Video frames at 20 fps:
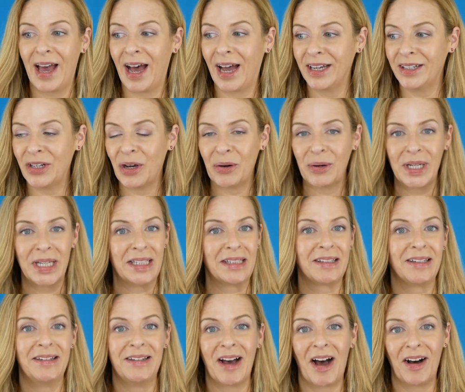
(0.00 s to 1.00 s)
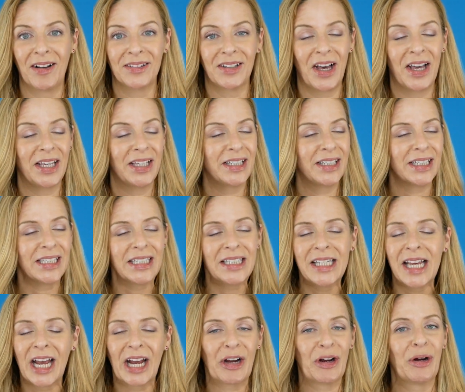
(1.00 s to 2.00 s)
I know it's not like
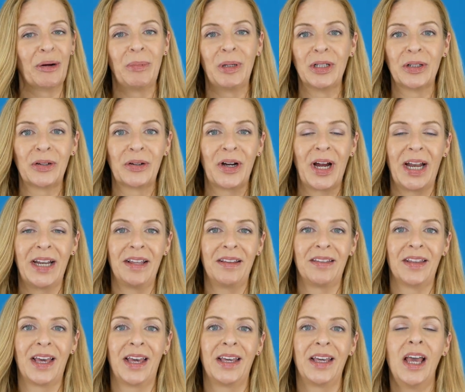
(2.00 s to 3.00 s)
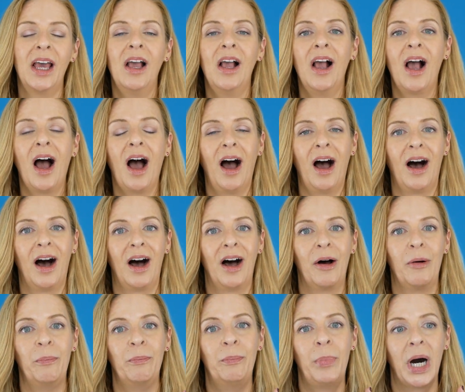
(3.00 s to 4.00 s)
terrible or anything,
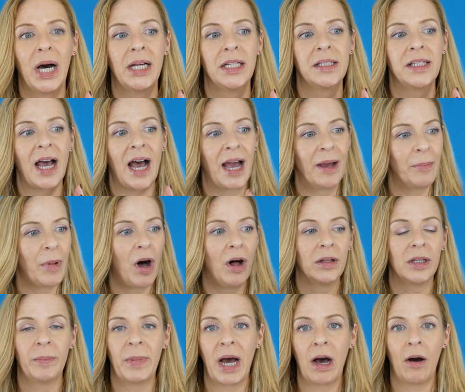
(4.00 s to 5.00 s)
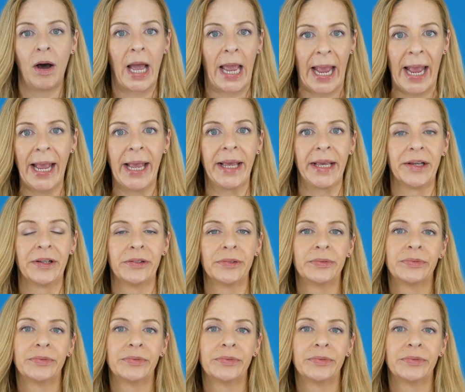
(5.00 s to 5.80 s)
but I'm all about, hey,